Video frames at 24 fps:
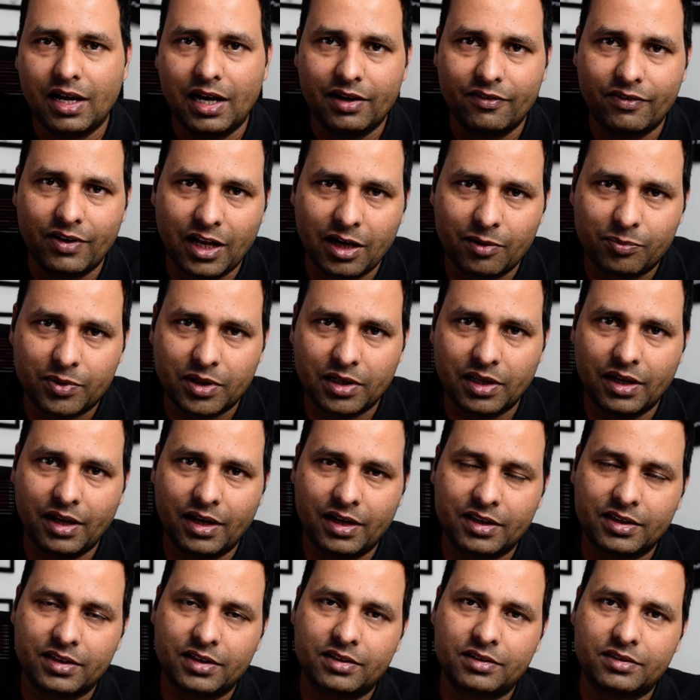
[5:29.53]
helped
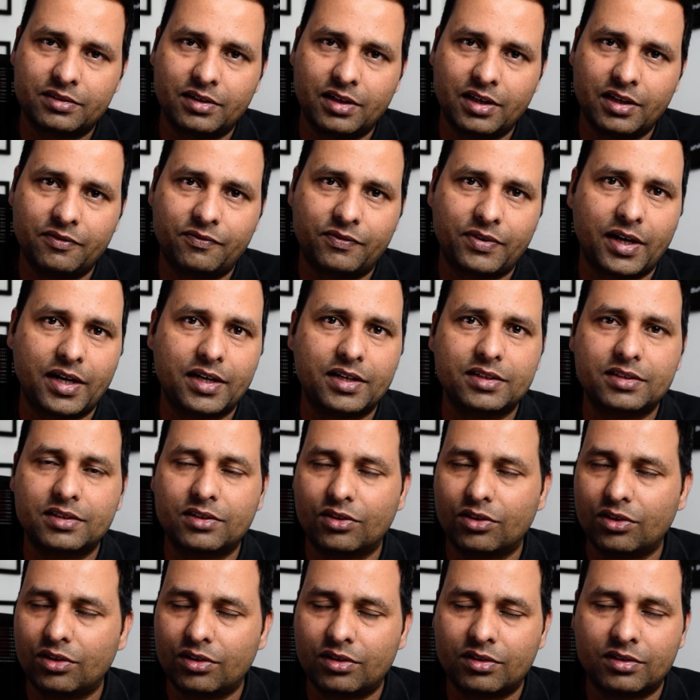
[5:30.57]
a friend
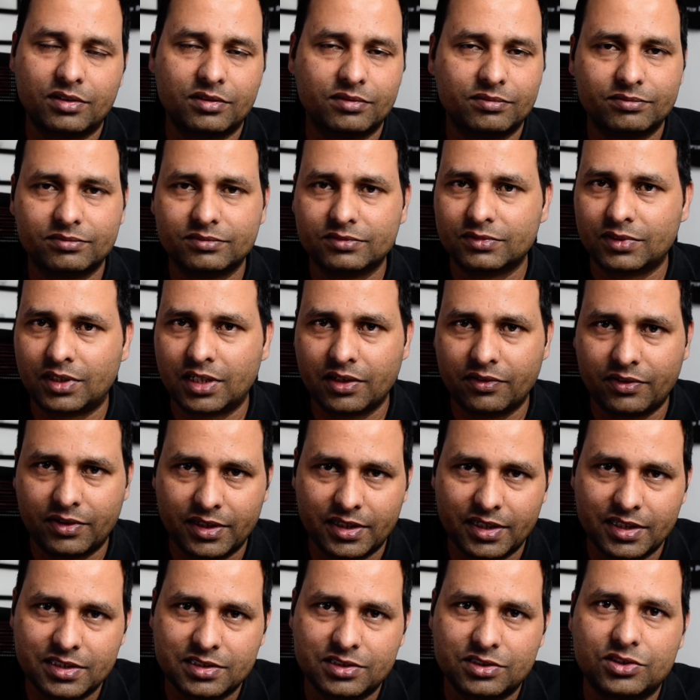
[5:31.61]
or whatever
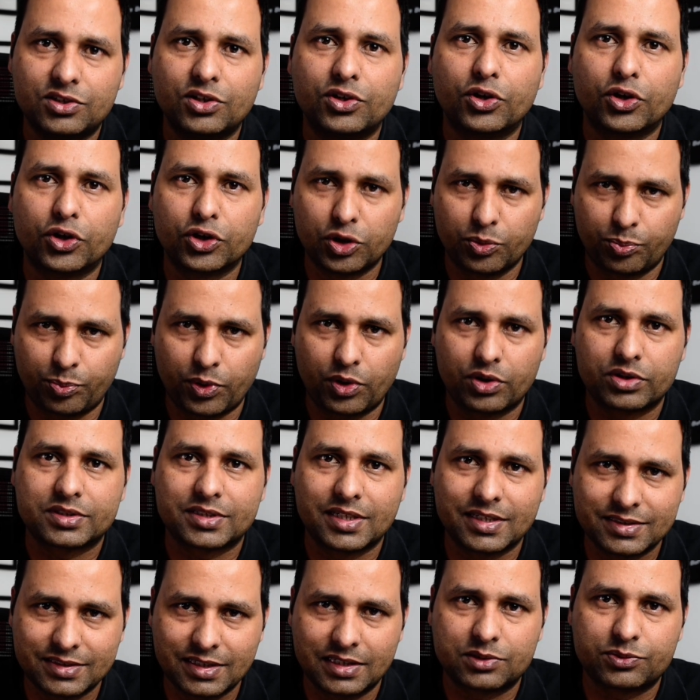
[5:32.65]
it is. You know the
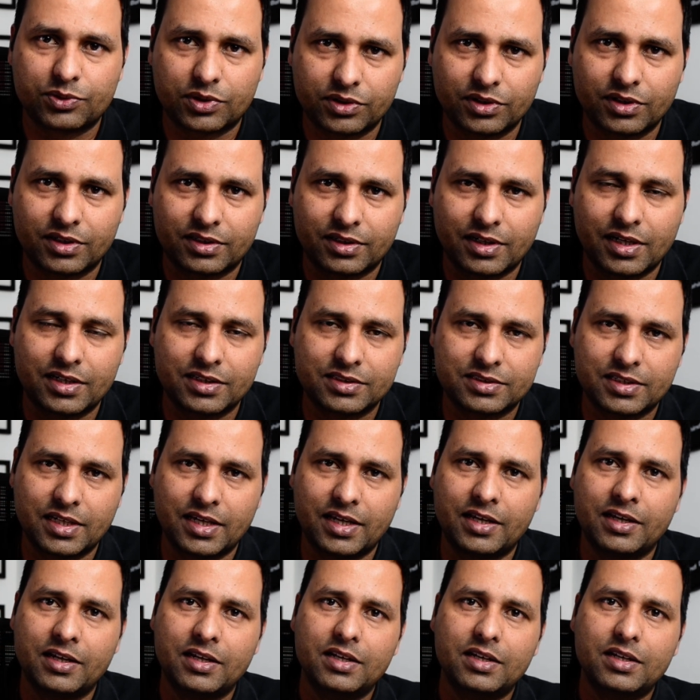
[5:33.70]
process. That's what you're trying to
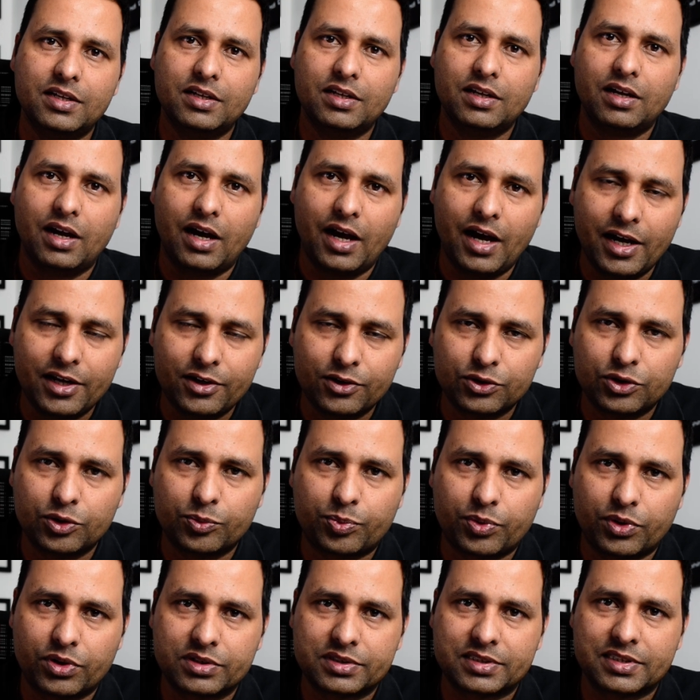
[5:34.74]
say. I know the
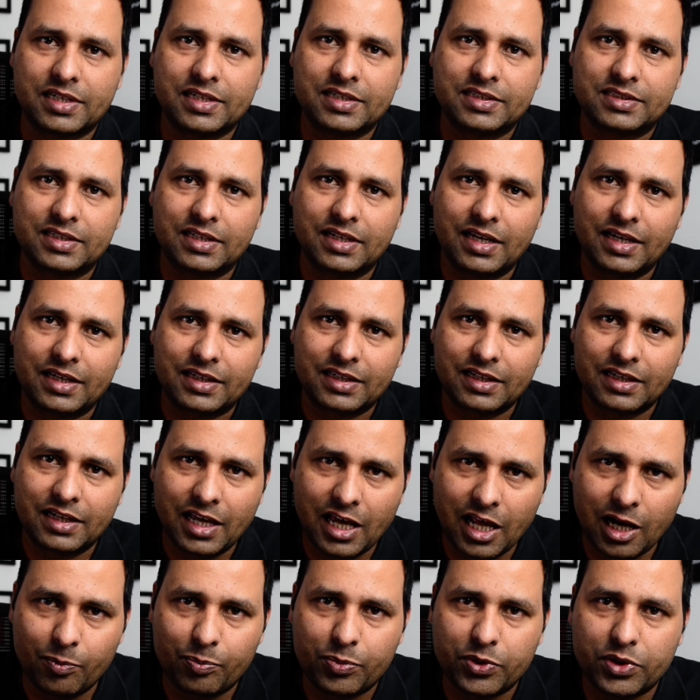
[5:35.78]
process and I can
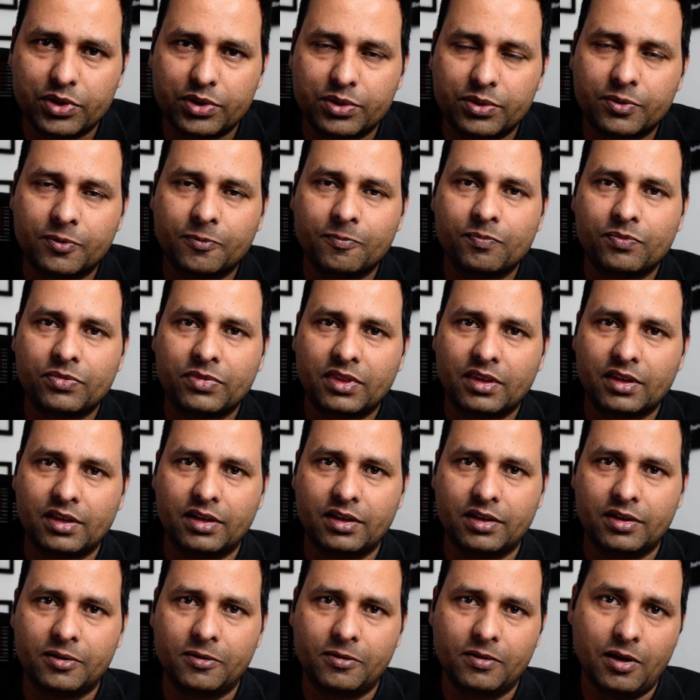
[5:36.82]
help you
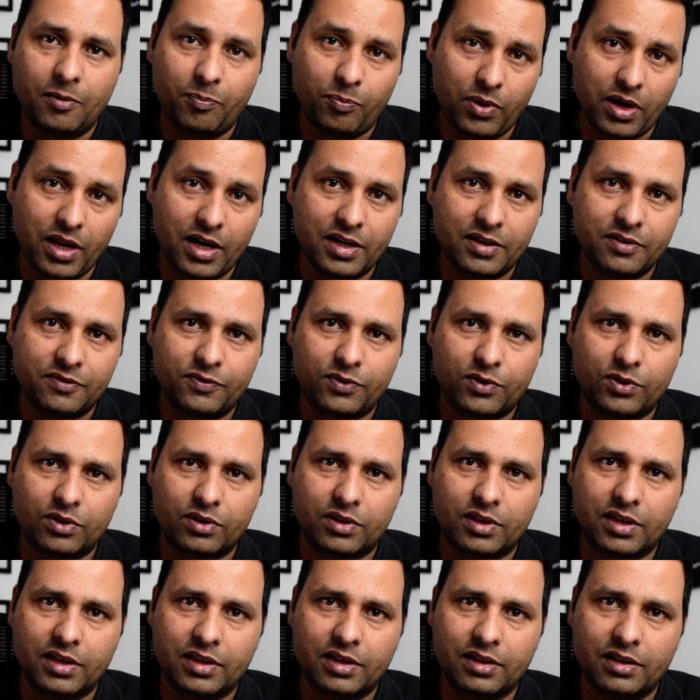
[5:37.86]
apply for
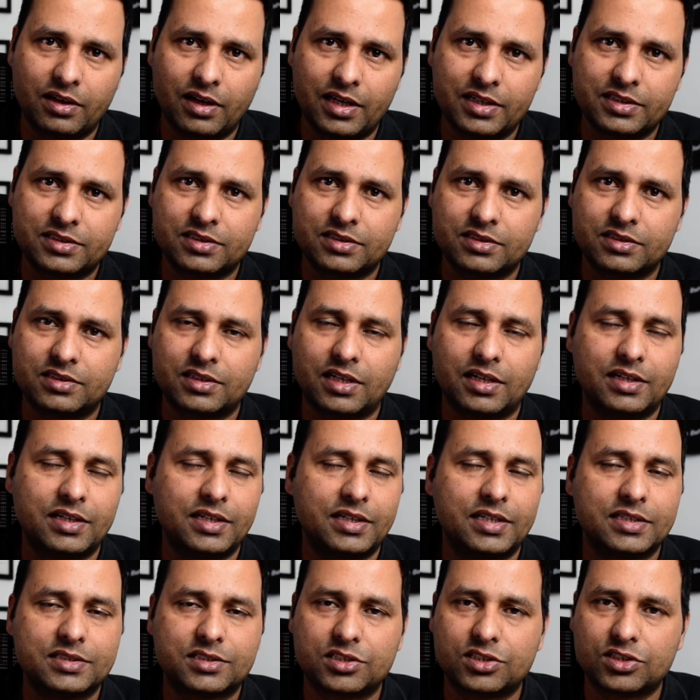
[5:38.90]
the license, and it
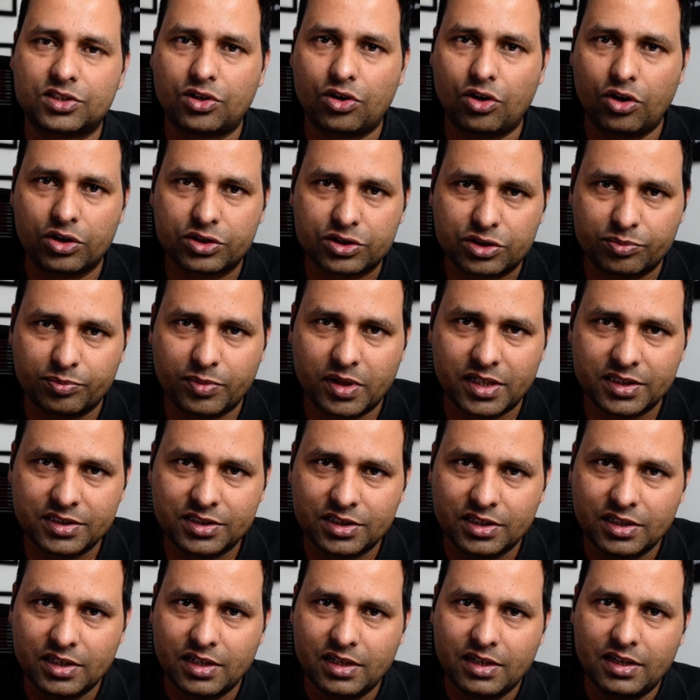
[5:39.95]
doesn't cost much,
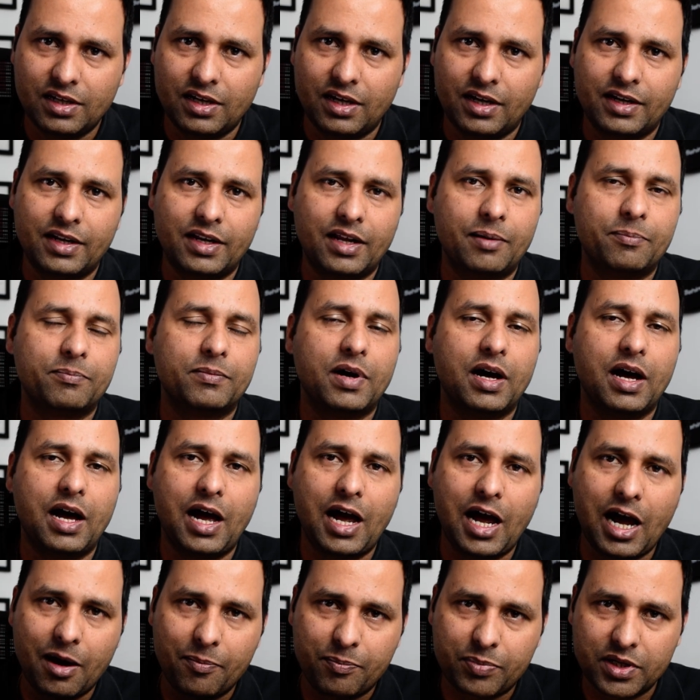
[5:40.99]
and I'm
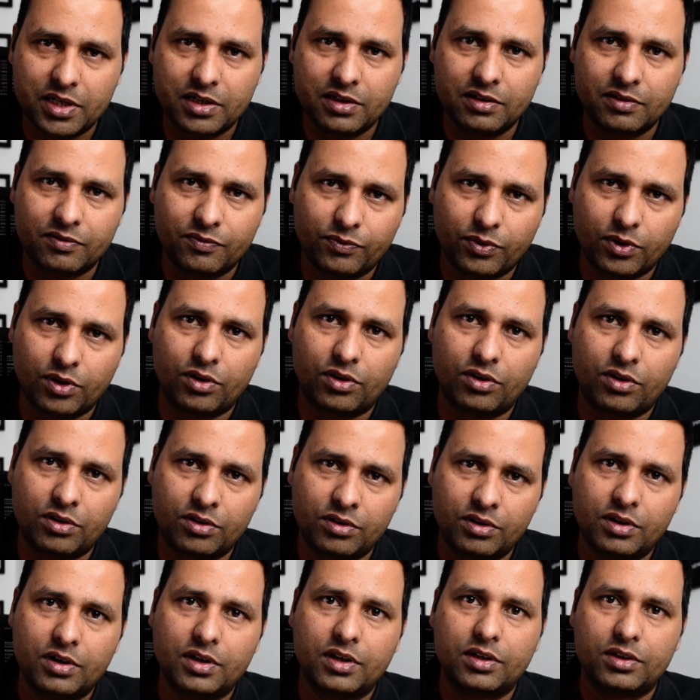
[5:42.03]
happy
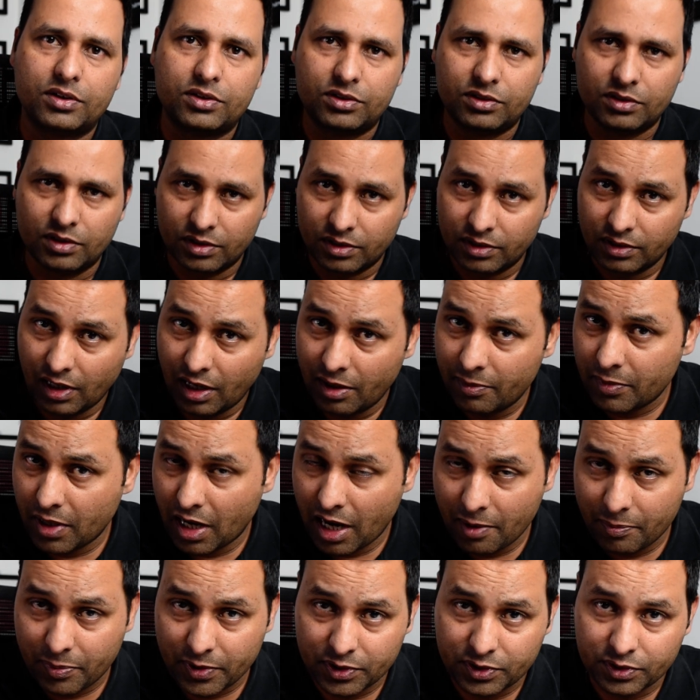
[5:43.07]

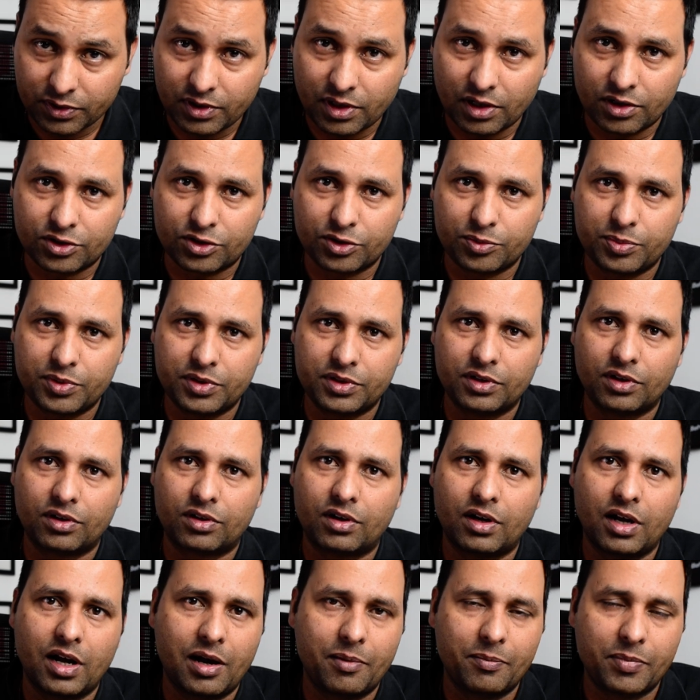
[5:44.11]
to contribute, or
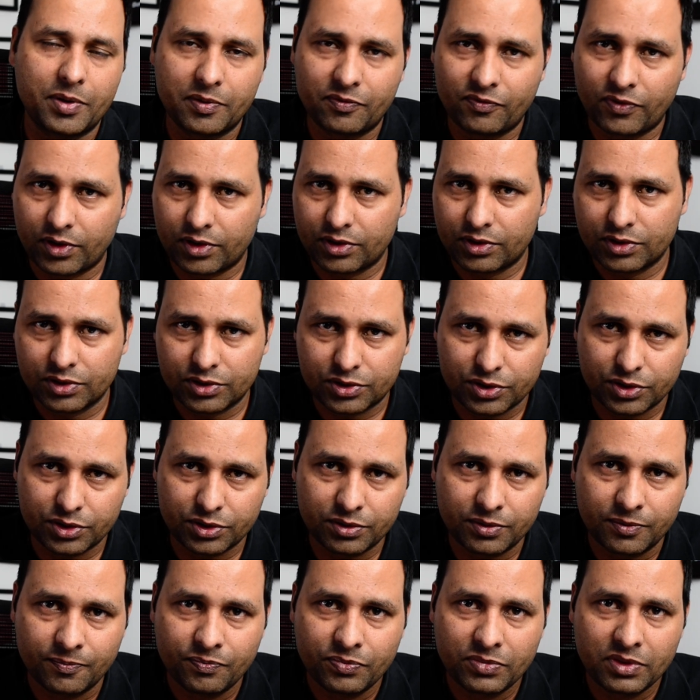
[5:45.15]
I'm happy for you
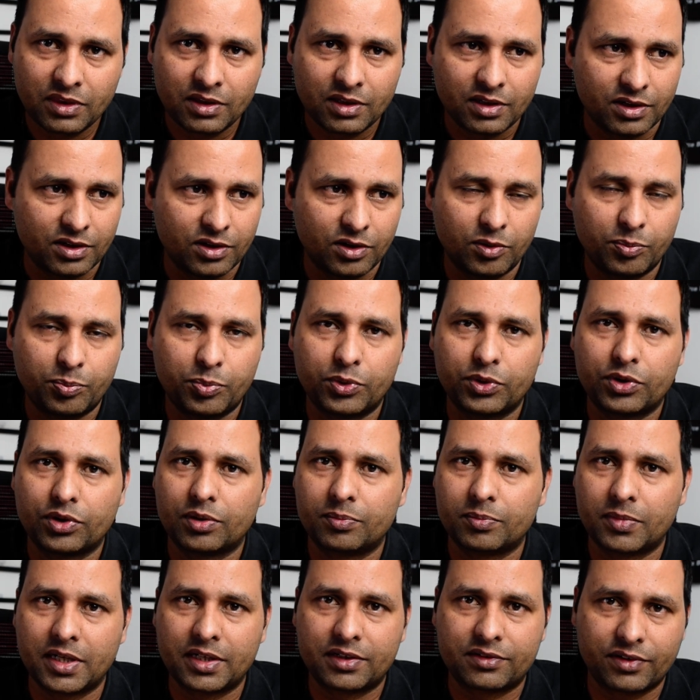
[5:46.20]
to put on
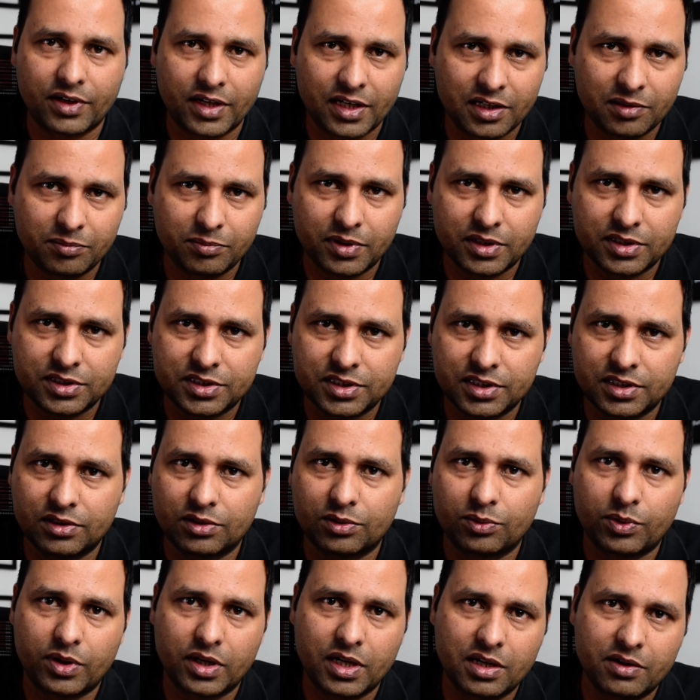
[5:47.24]
my training budget
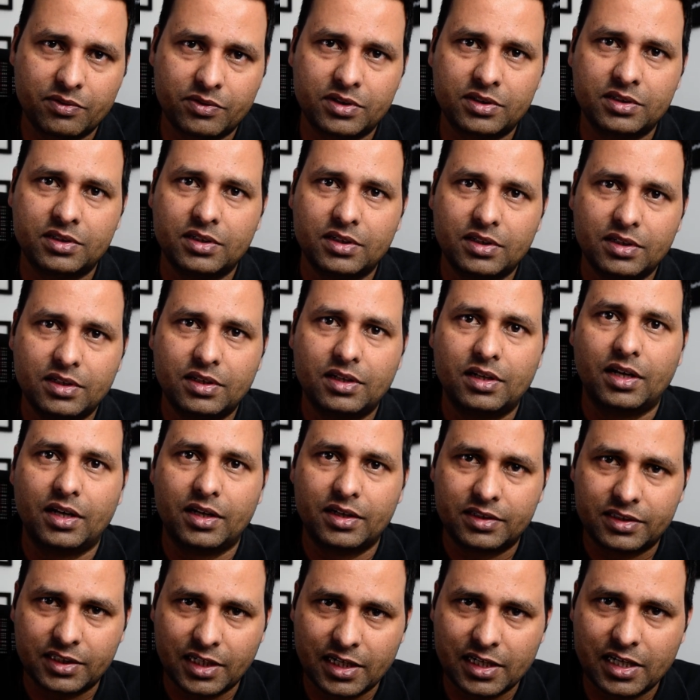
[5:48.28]
or whatever
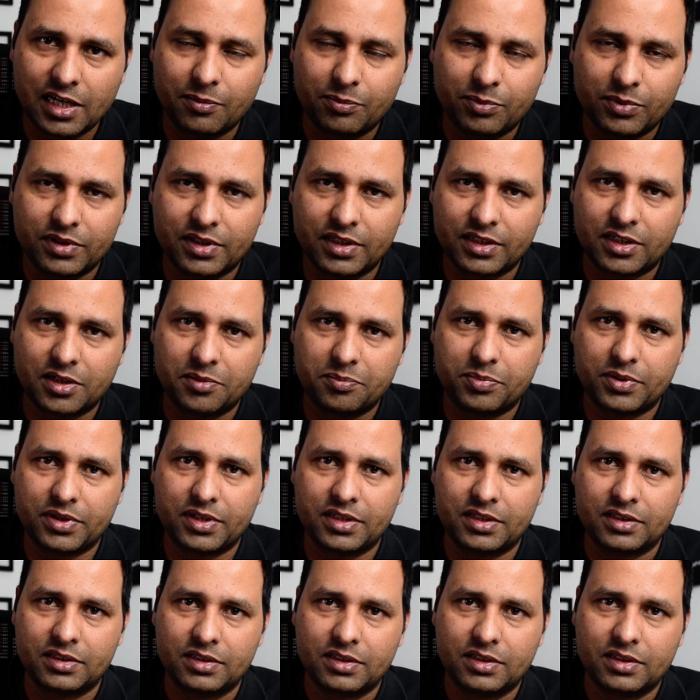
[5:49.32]
and tie up with the company.